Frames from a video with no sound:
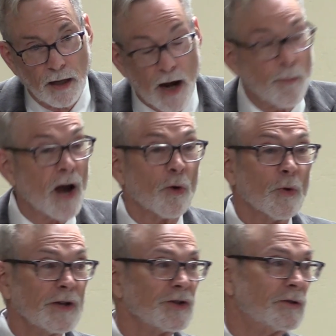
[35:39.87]
Now, my
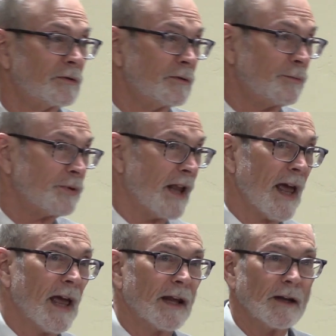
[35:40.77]
original
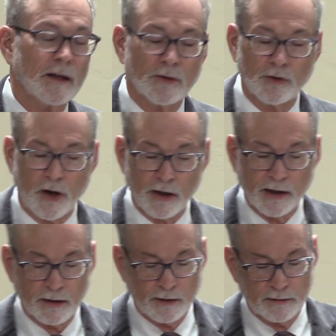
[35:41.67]
plan in
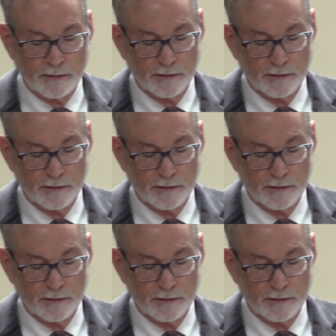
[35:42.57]
talking